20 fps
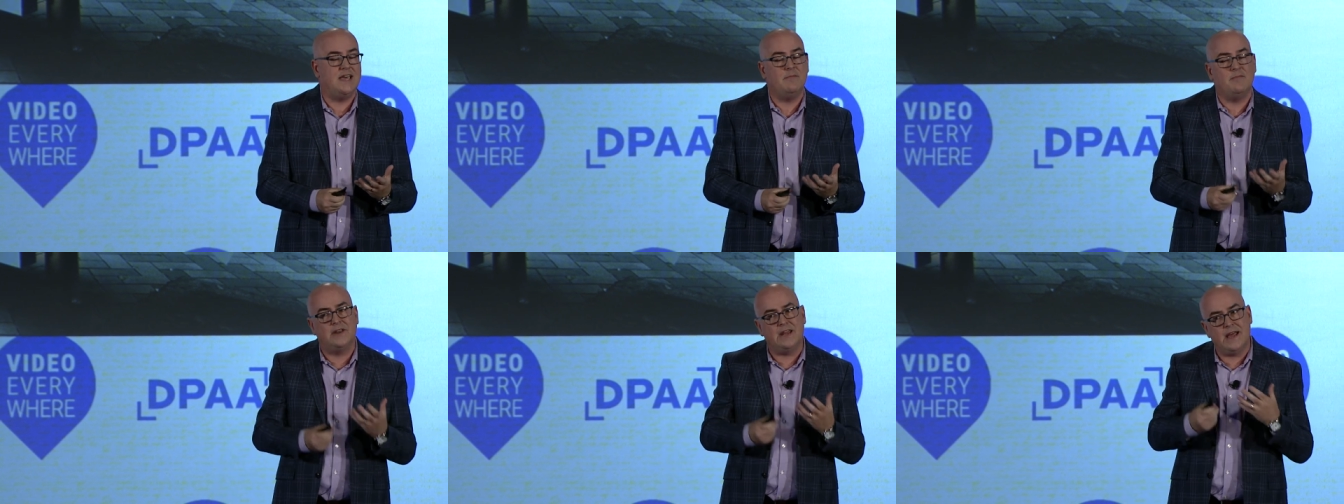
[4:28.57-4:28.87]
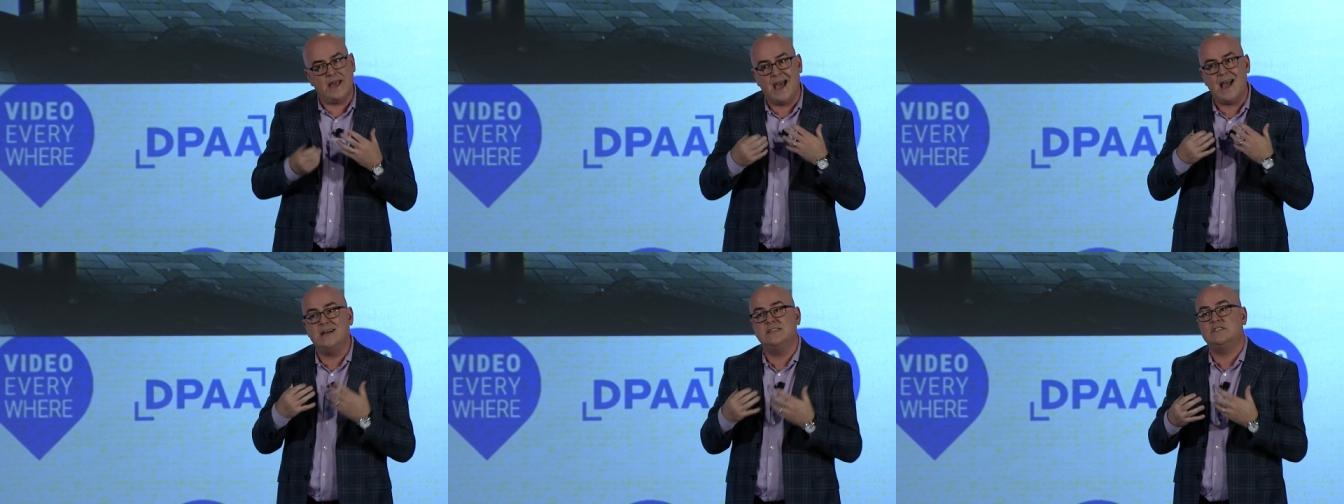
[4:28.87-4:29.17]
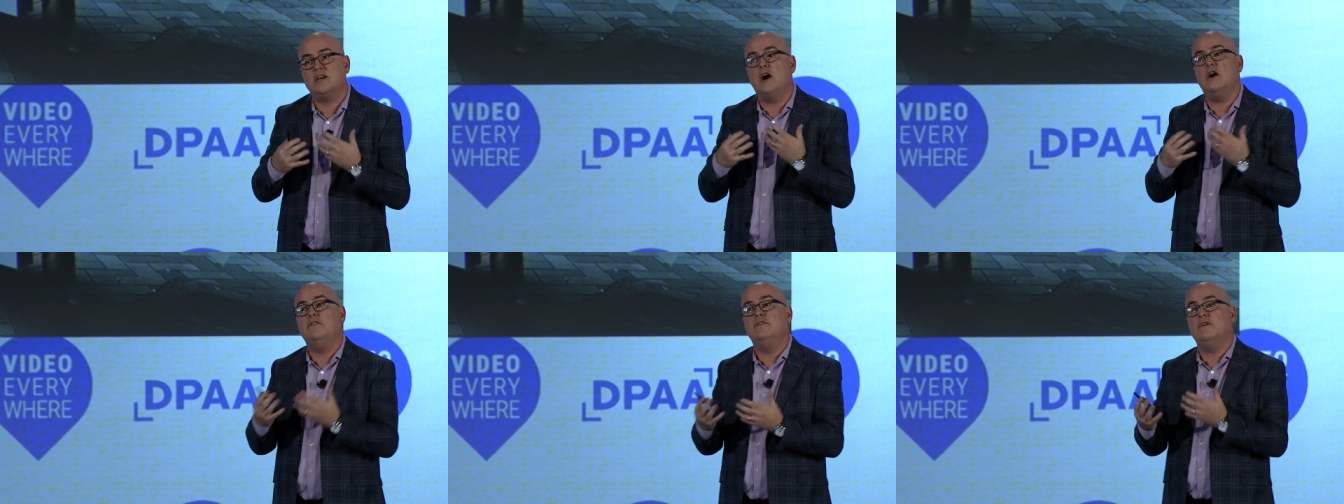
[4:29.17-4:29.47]
but it has
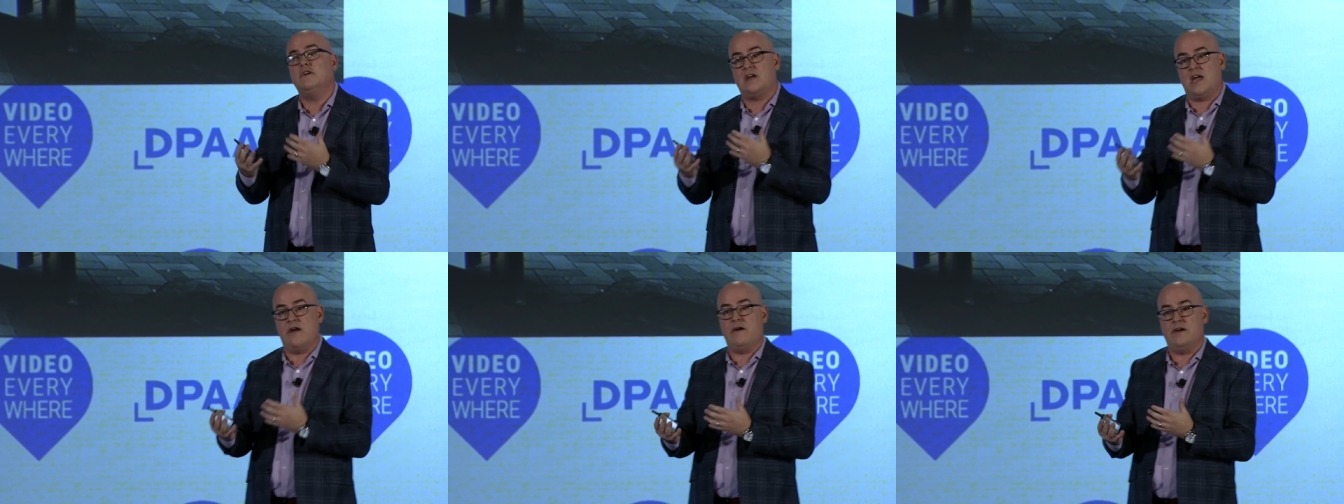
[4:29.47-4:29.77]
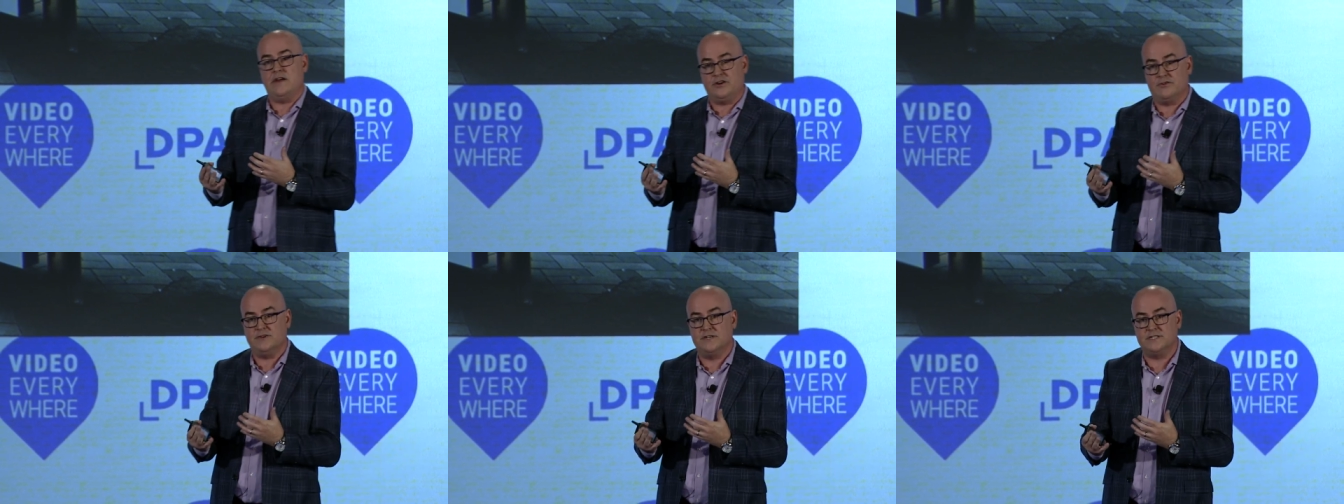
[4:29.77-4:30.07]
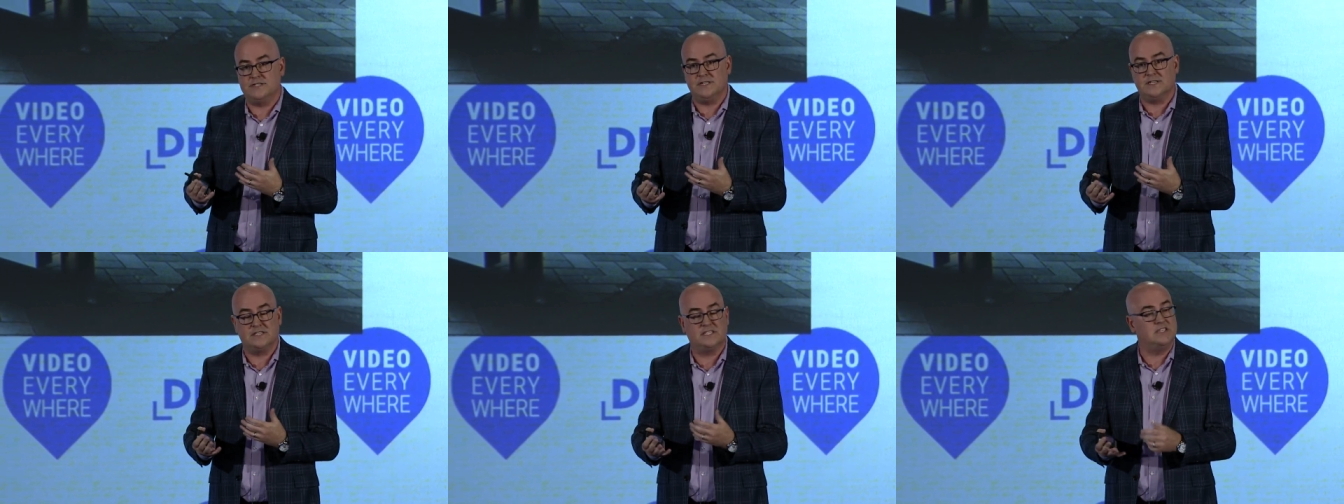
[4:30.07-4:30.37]
other
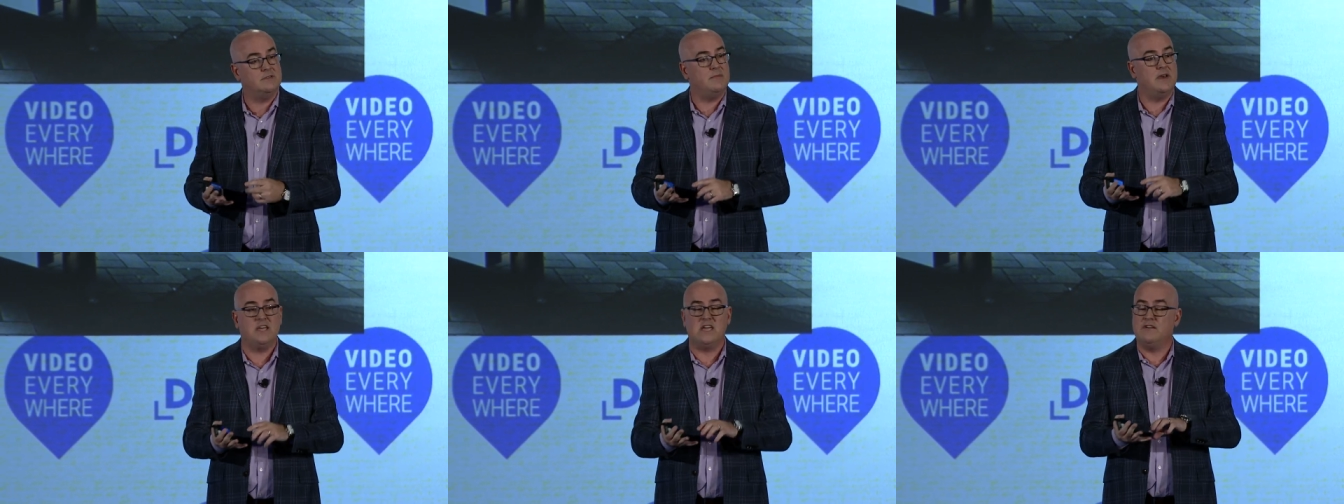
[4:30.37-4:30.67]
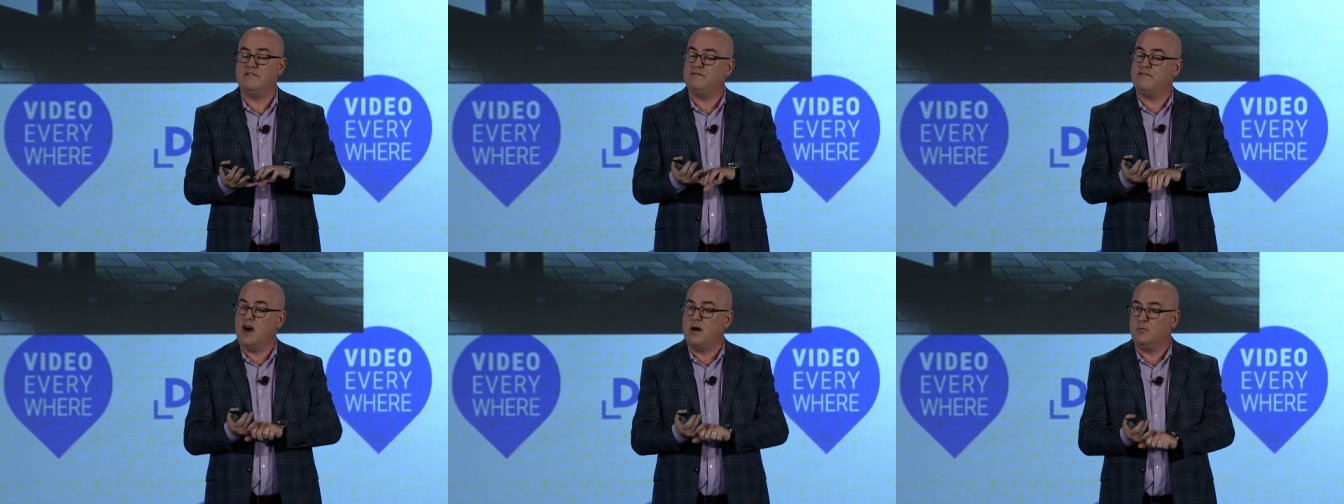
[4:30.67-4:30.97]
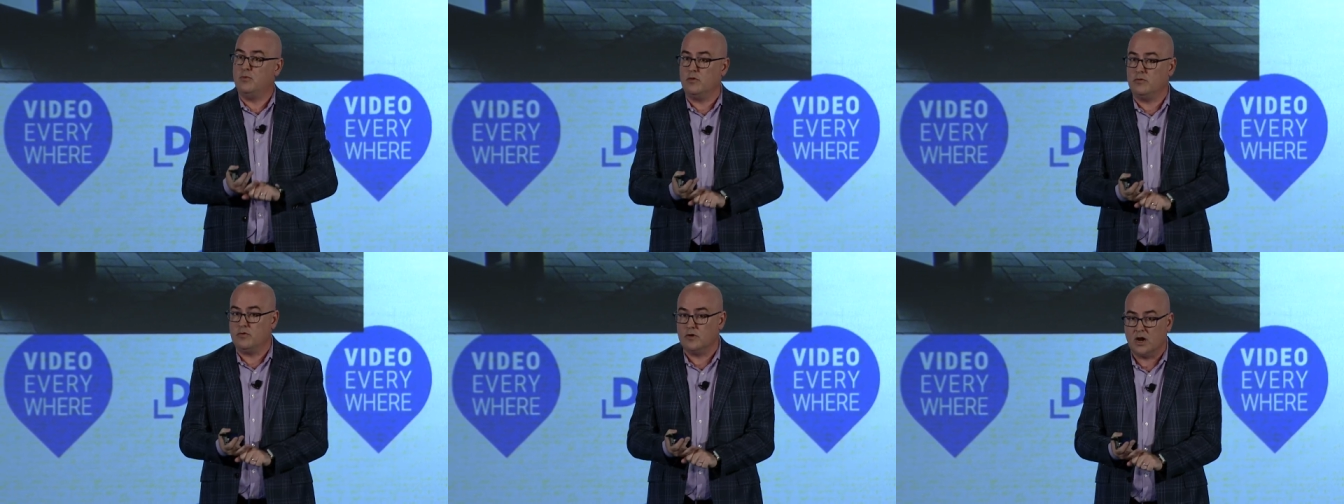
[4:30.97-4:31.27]
characteristics that make it far
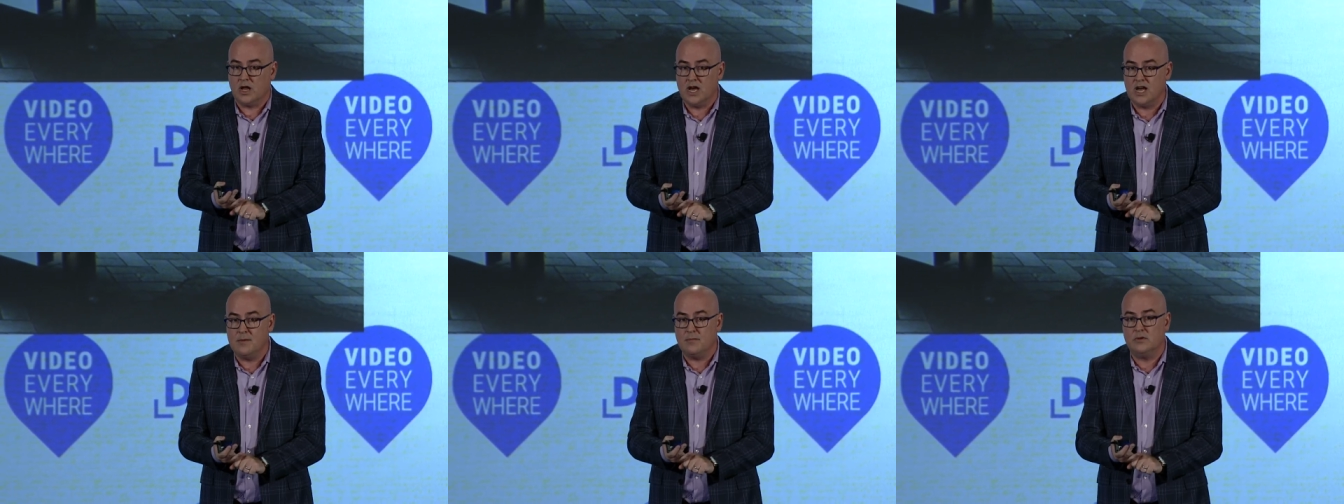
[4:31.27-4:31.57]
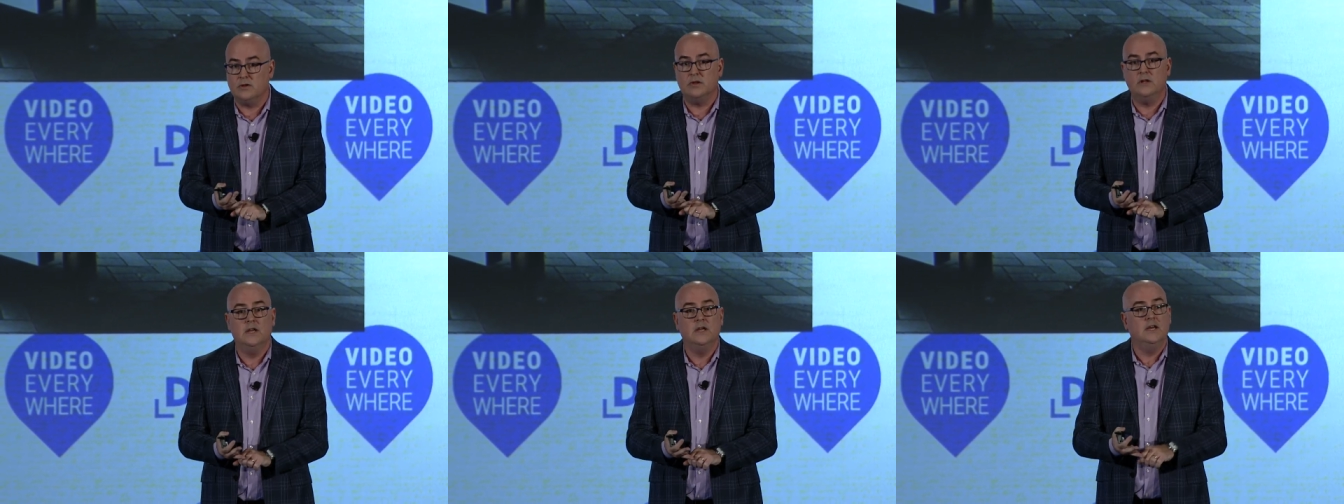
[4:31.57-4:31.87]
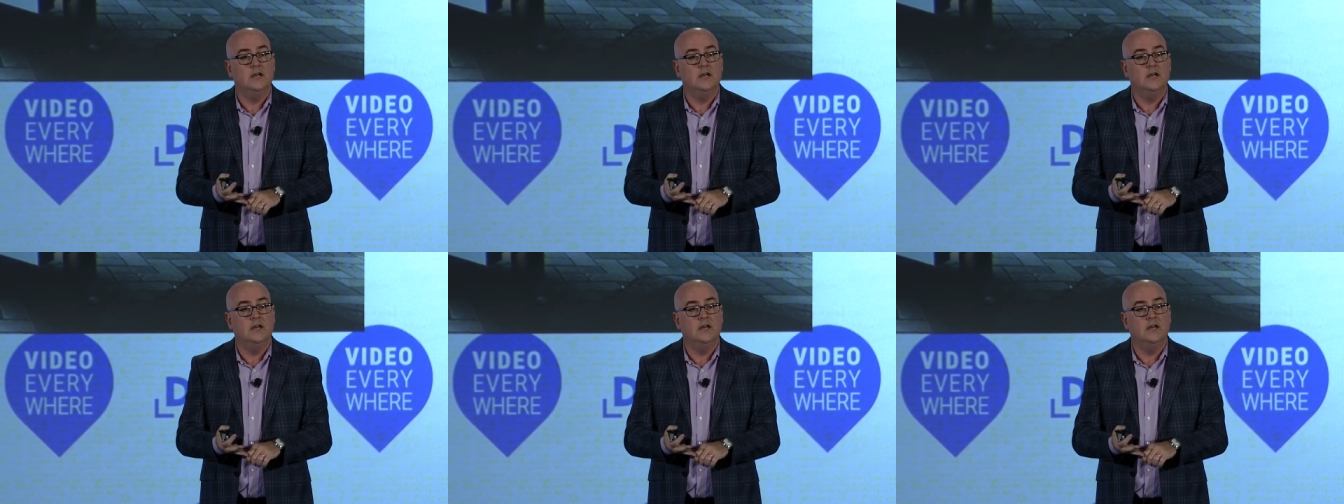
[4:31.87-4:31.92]
more reliable,